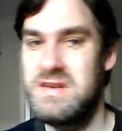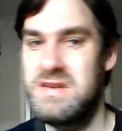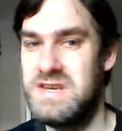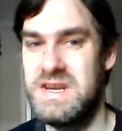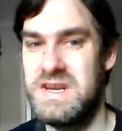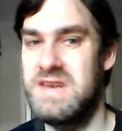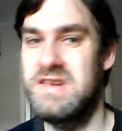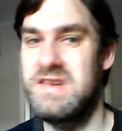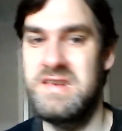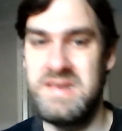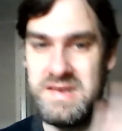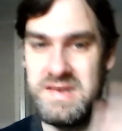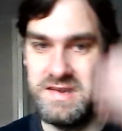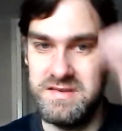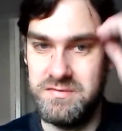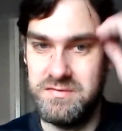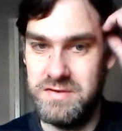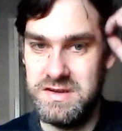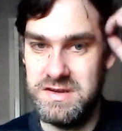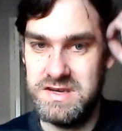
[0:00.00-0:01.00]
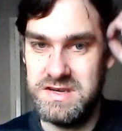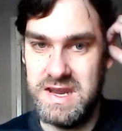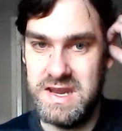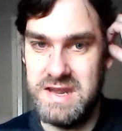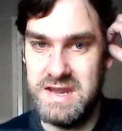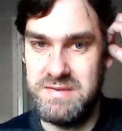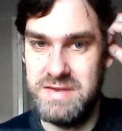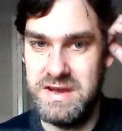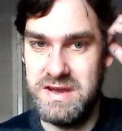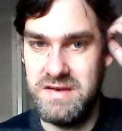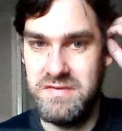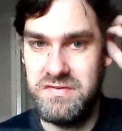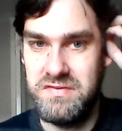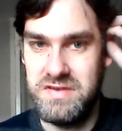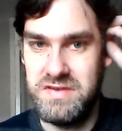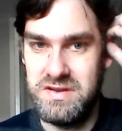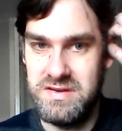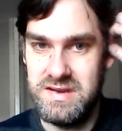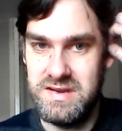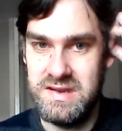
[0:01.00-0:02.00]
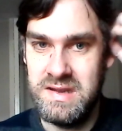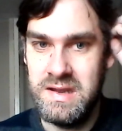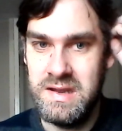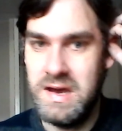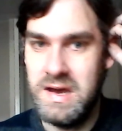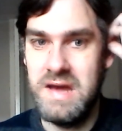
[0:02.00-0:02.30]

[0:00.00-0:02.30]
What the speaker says: Genesis, which came out a few years.